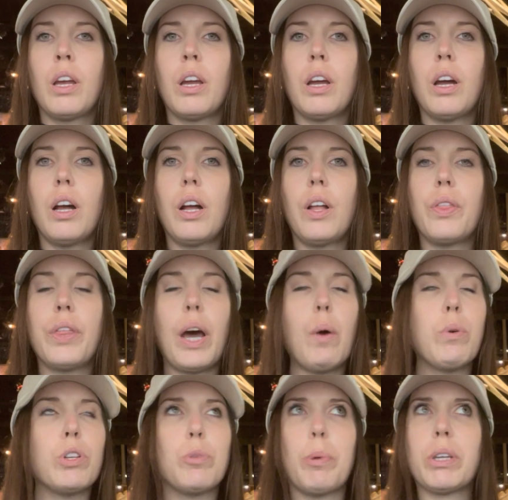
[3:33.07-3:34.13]

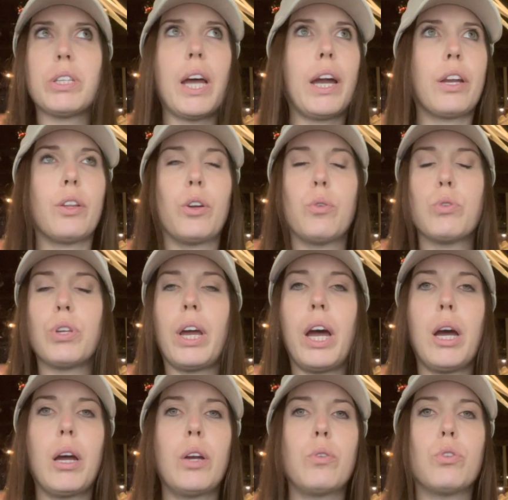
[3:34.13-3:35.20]
That was spectacular. It was
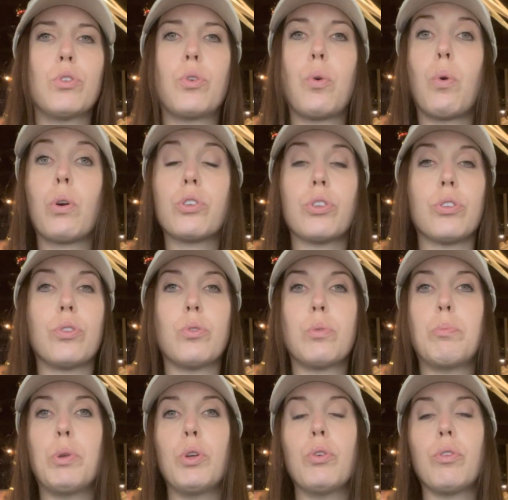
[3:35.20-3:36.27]
gorgeous. It
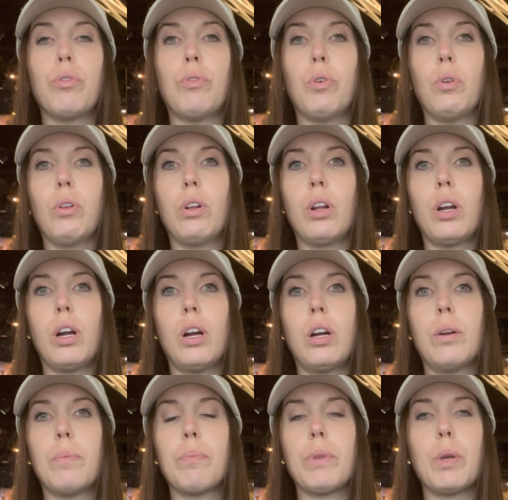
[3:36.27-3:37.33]
was beautiful.
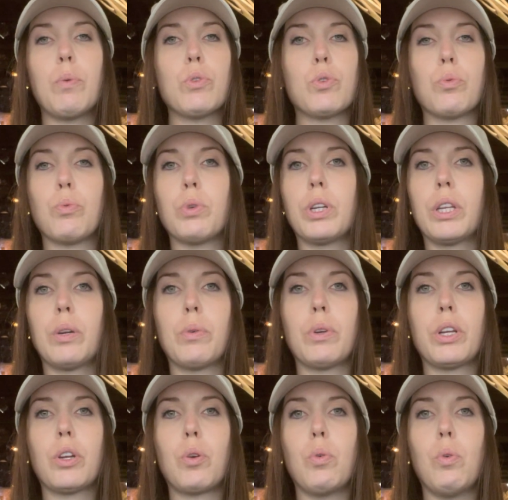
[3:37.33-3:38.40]
It was really,
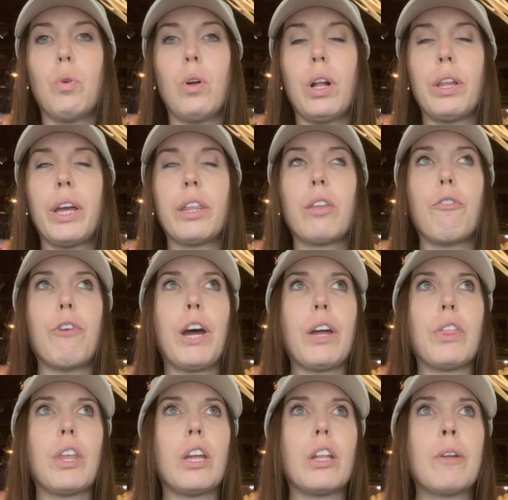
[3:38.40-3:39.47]
really cool. I like the
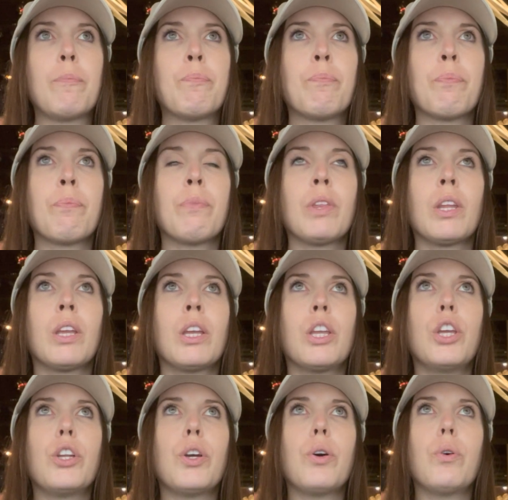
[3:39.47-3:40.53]
fact that,
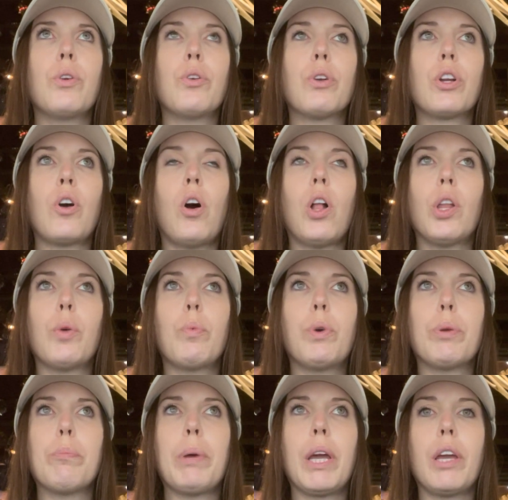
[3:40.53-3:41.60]
you can
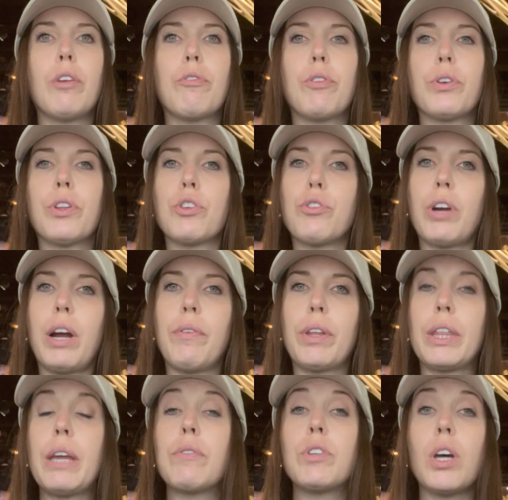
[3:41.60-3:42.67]
all-in-one pay for the
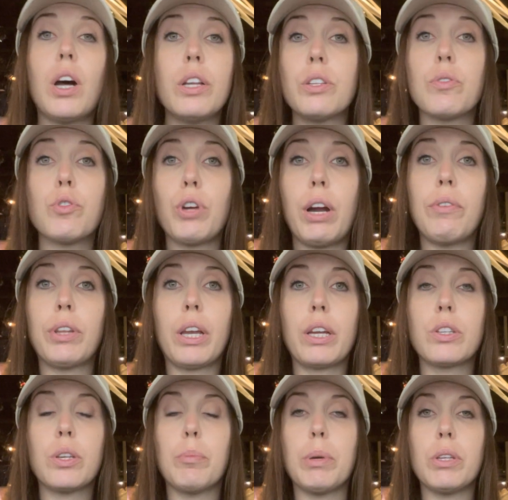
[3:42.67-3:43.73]
traveling. They have tons of
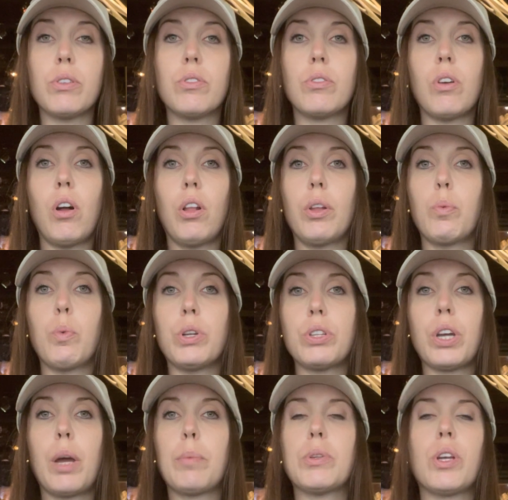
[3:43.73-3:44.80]
traveling exhibits all at one
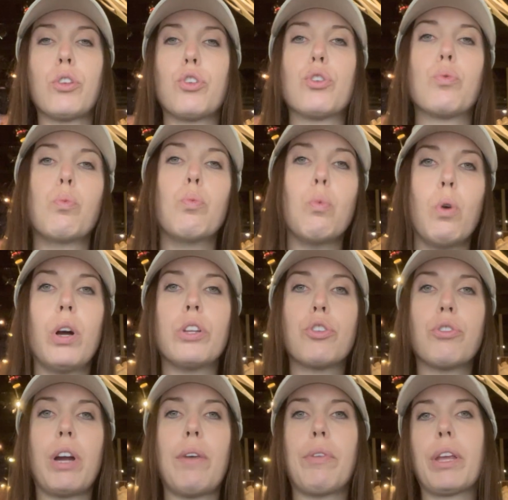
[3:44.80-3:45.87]
time. It's not just one
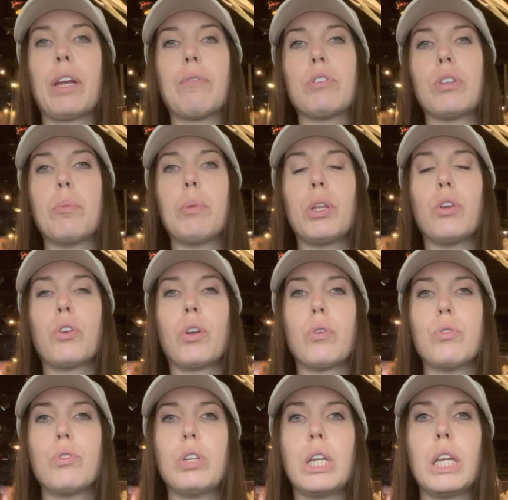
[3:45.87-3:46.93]
traveling exhibit that you can
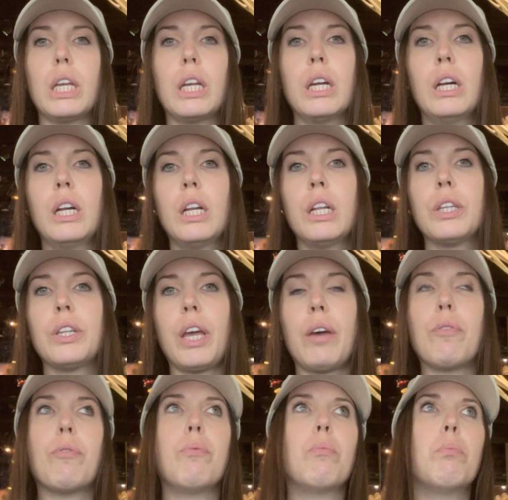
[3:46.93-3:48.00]
go see. They
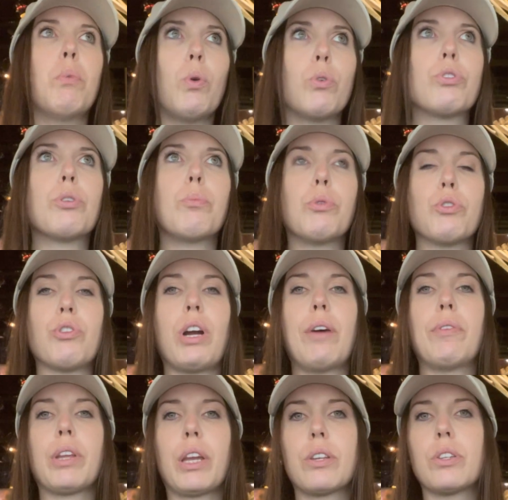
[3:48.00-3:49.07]
have multiple
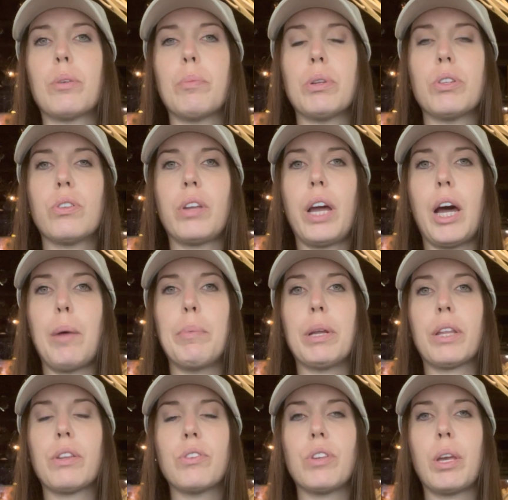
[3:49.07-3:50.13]
traveling exhibits
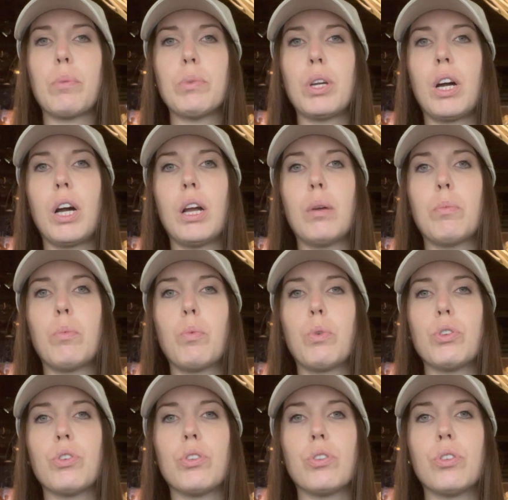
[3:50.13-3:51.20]
happening at the same time,
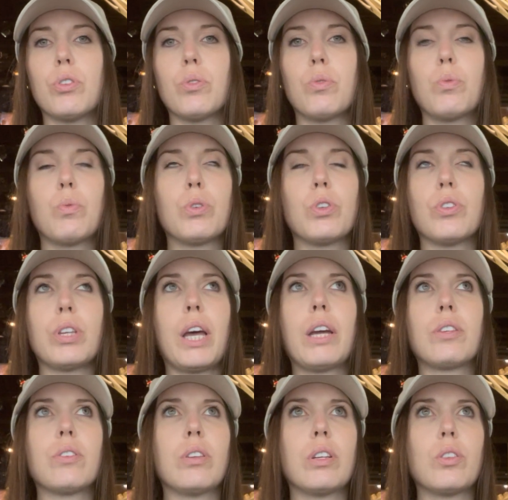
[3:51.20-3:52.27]
which is
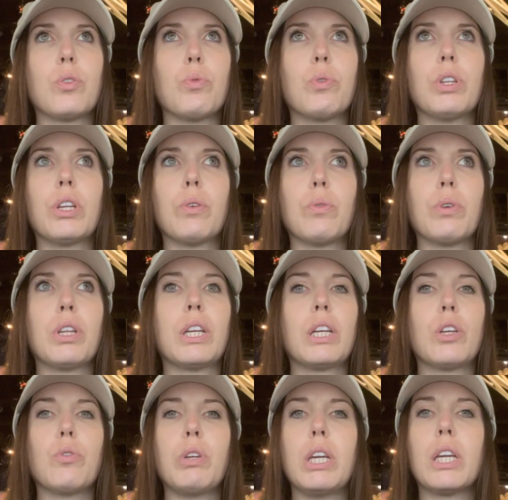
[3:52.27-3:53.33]
excellent. It's really,
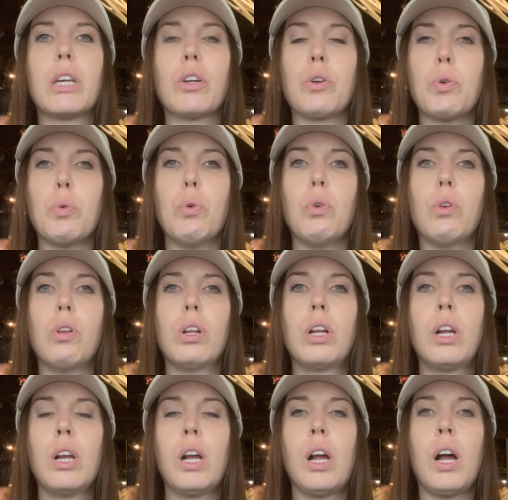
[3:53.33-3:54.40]
really unique and
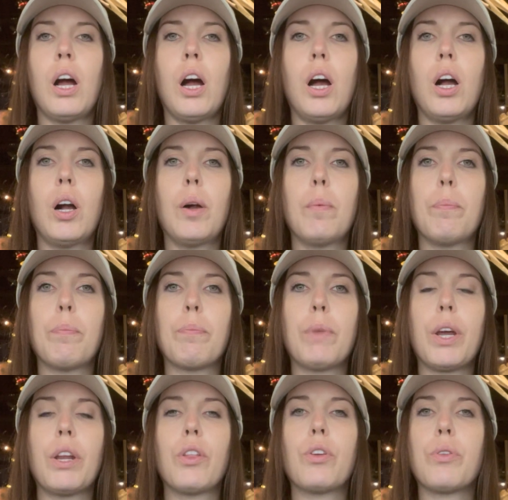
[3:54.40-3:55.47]

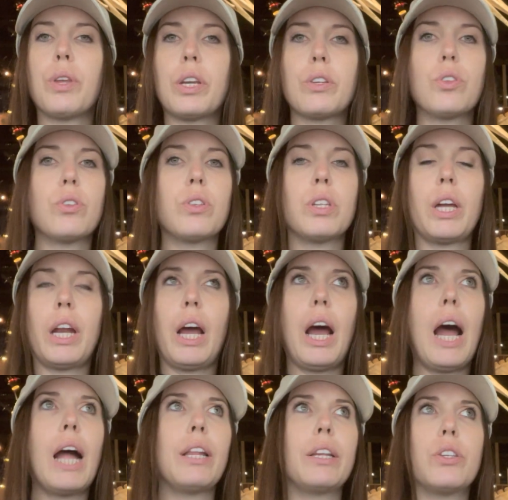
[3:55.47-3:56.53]
cool. Another thing that I
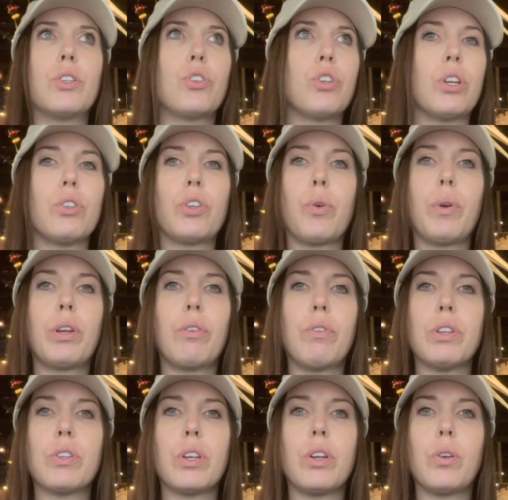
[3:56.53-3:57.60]
highly suggest going to
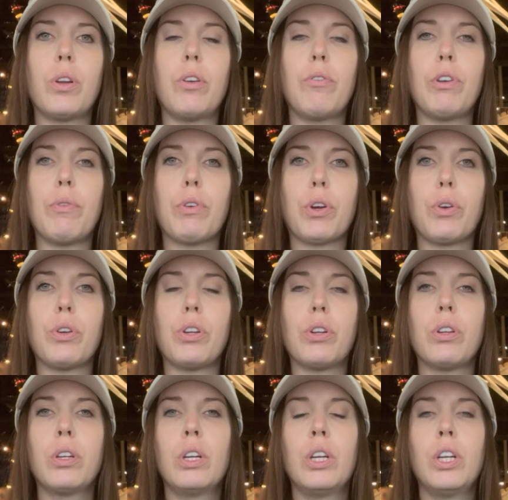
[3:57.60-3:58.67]
visit if you ever go
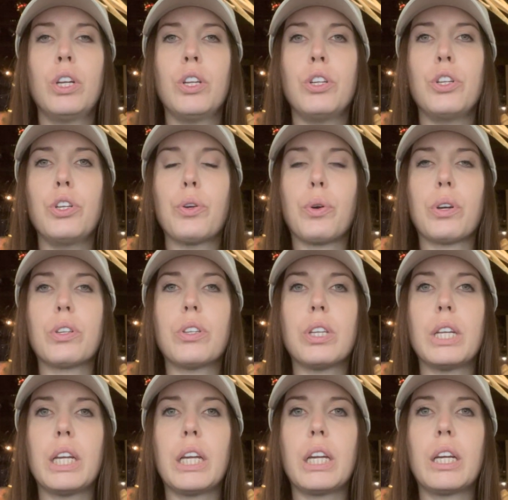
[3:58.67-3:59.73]
to New York City